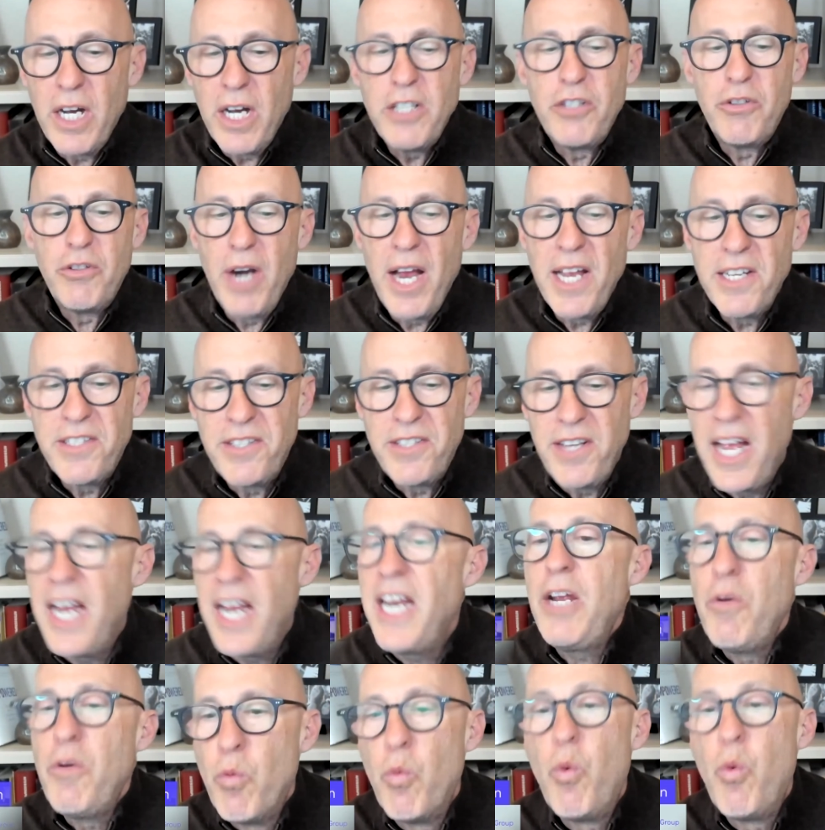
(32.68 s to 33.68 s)
address
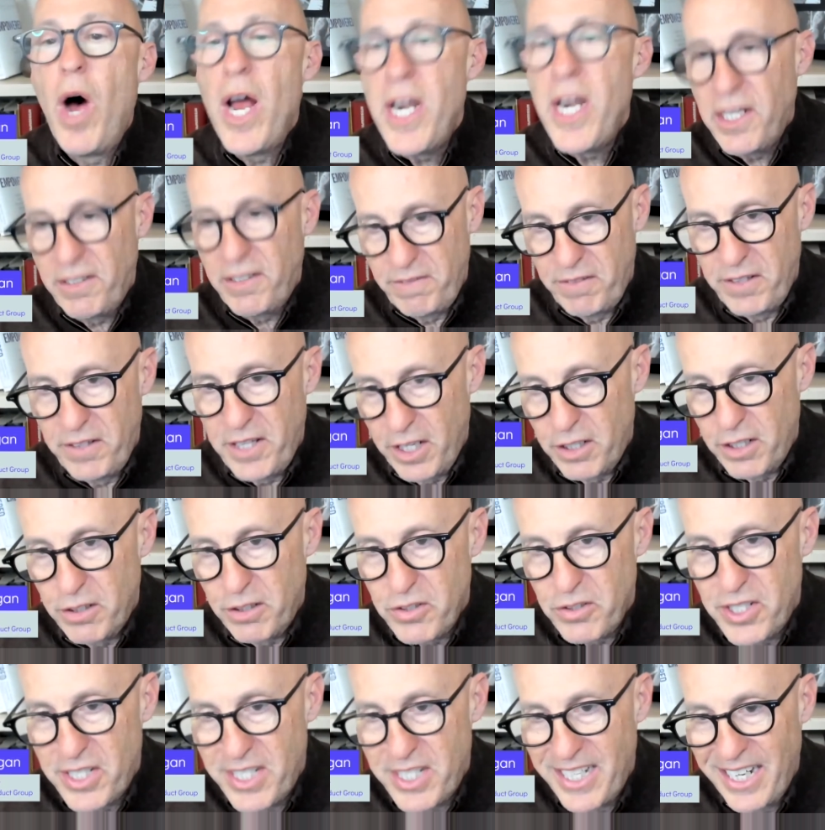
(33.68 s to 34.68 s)
any one of
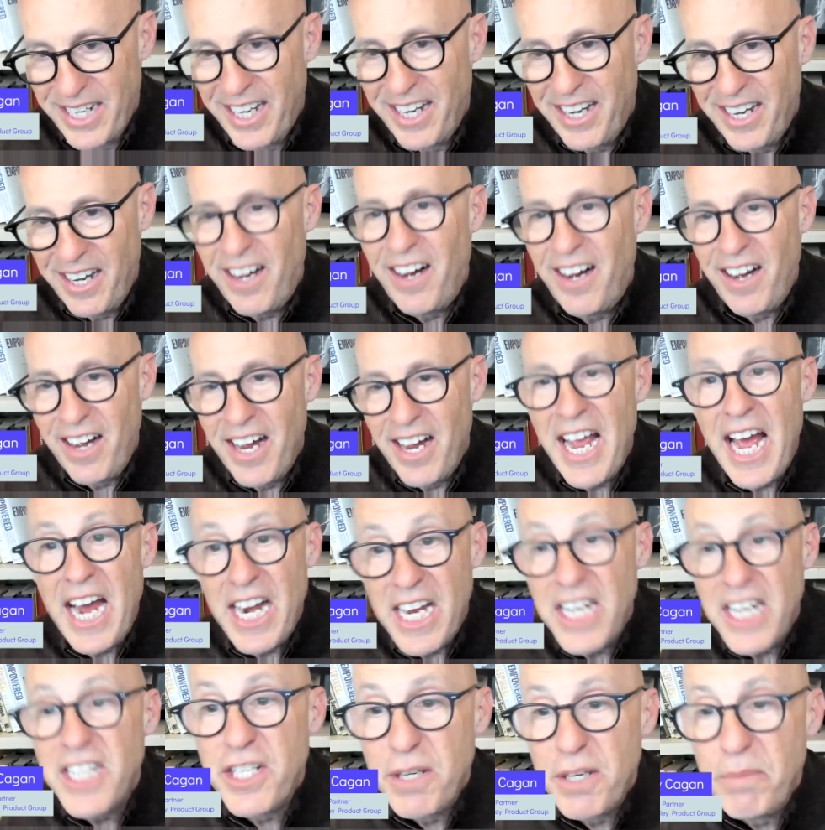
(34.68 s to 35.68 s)
those, and
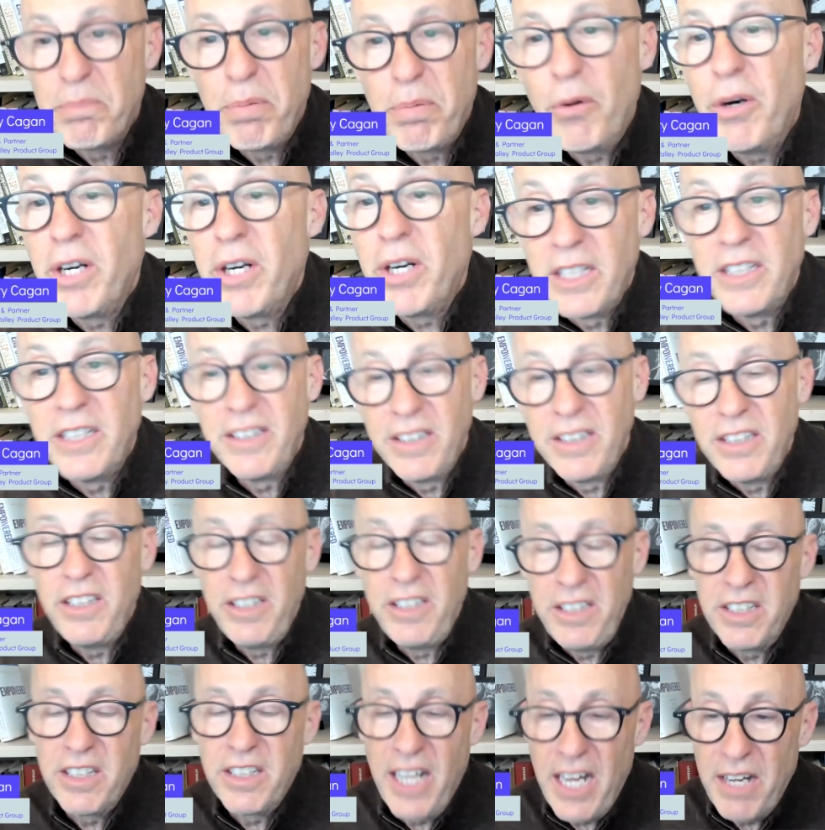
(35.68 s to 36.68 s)
it's important,
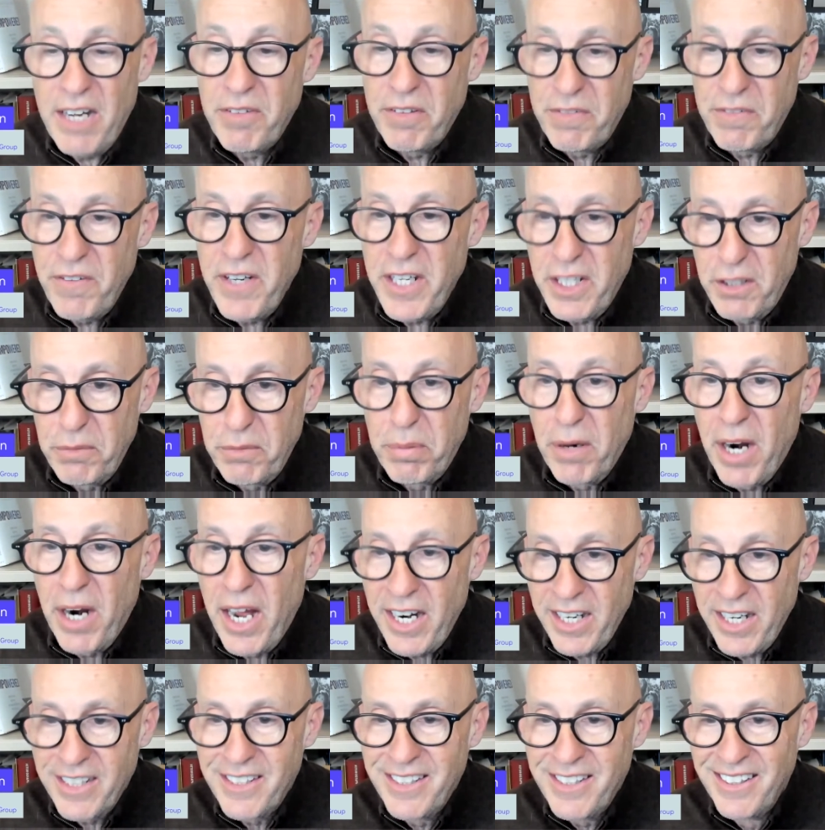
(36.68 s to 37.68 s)
you'll have a failed
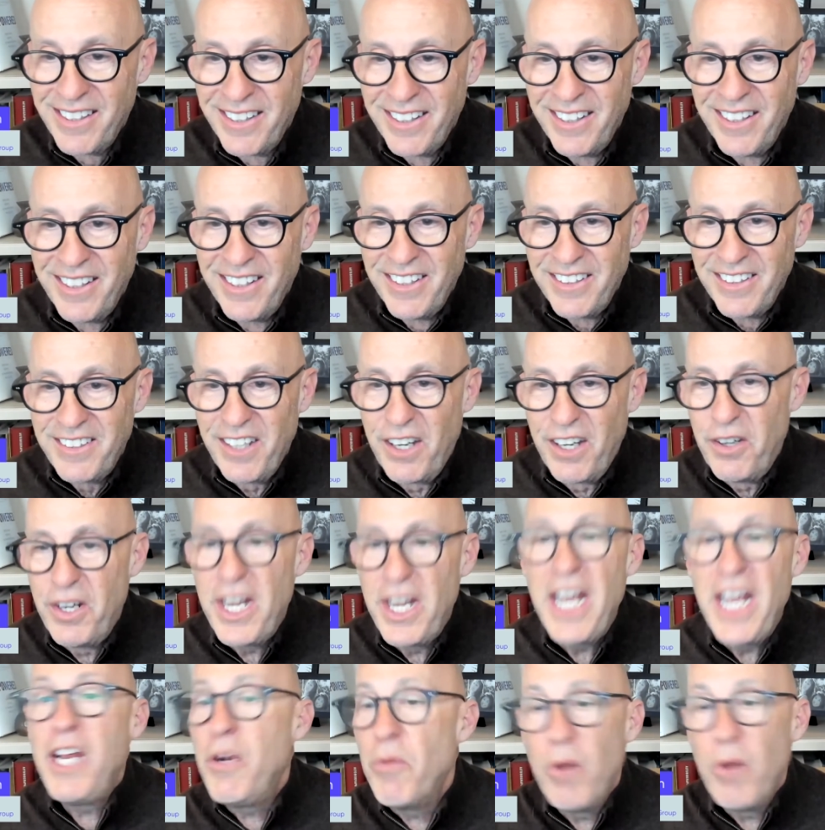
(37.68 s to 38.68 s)
product. So
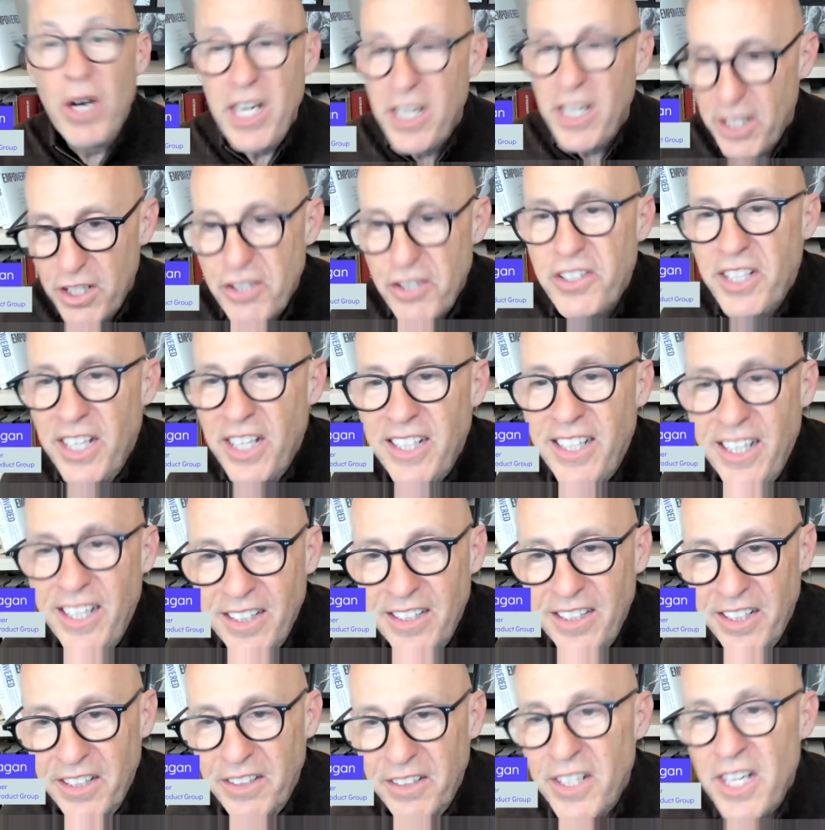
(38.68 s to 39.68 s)
any one of those can
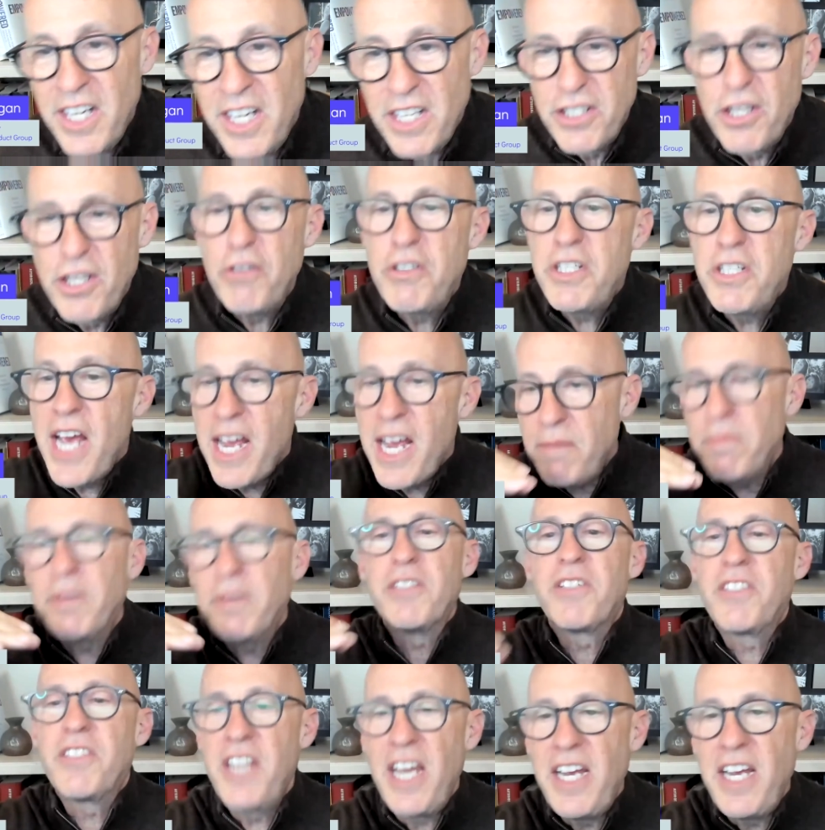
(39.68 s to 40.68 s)
kill you. So table
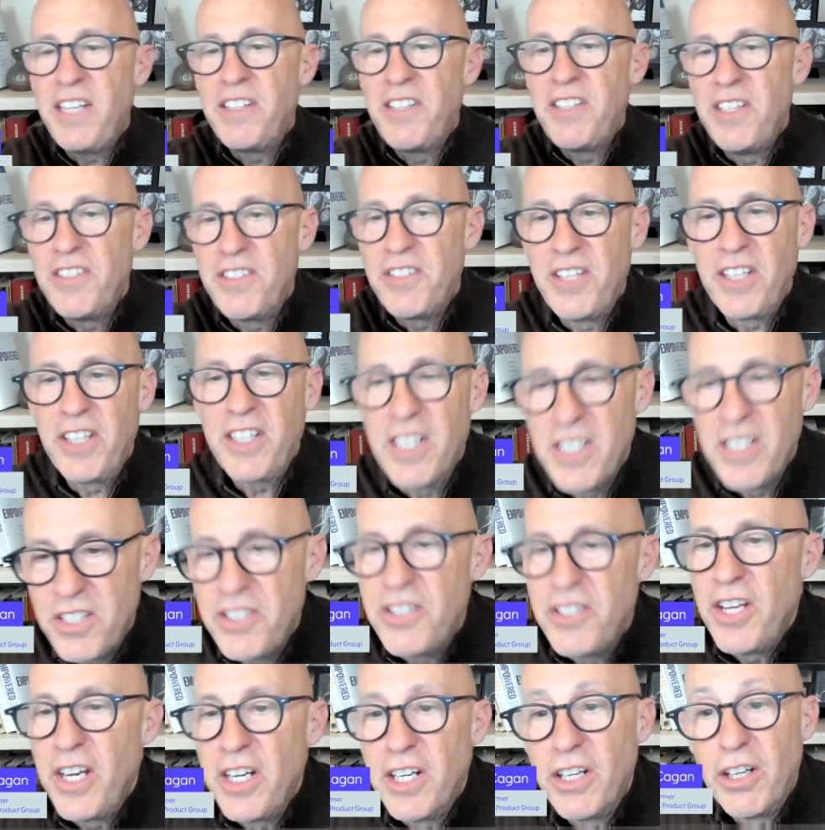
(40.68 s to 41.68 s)
stakes is to
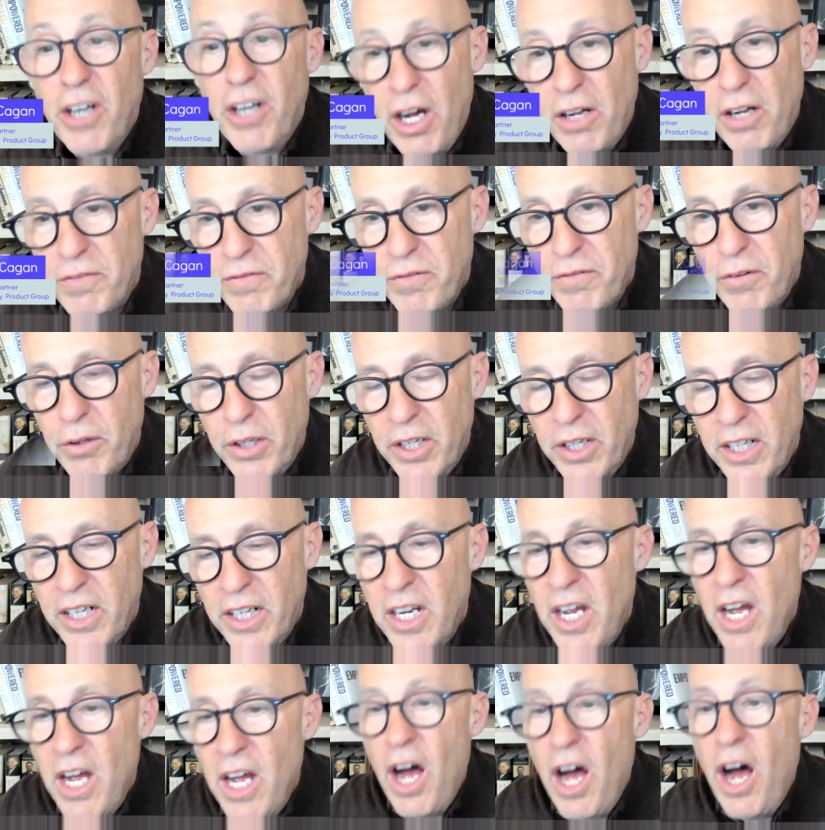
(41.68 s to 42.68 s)
consider all four.
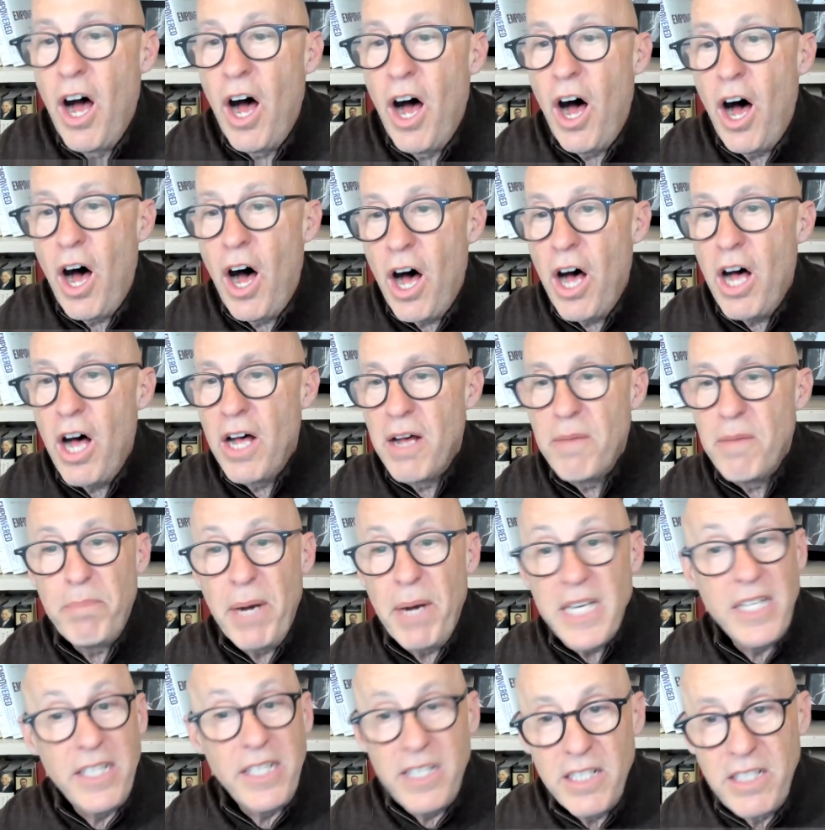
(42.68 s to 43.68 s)

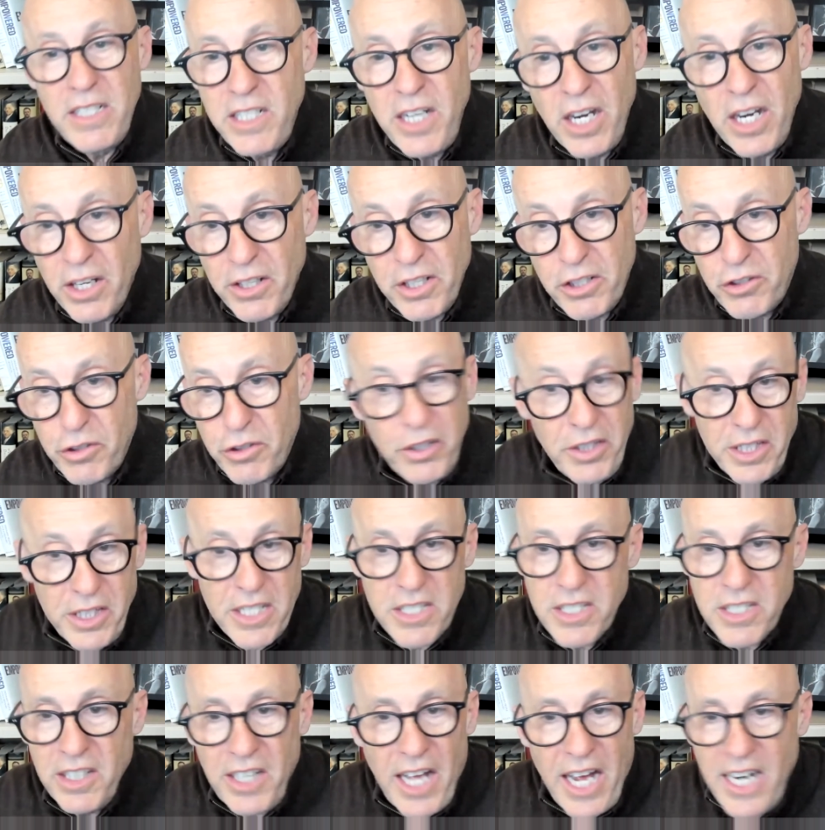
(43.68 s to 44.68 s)
But you know, the truth
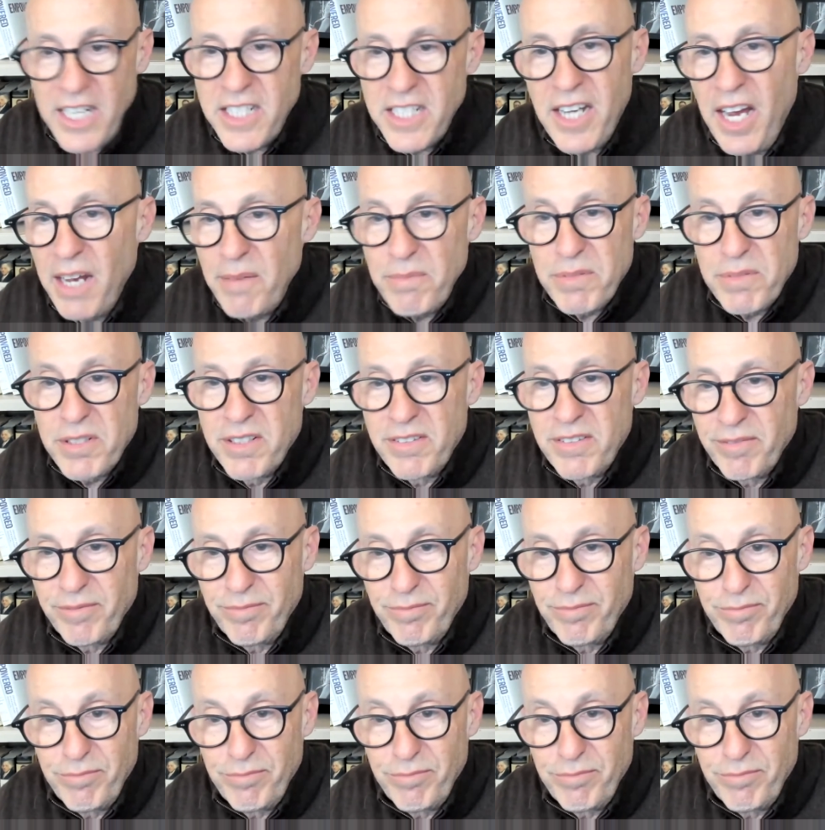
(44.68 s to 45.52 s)
is a lot of times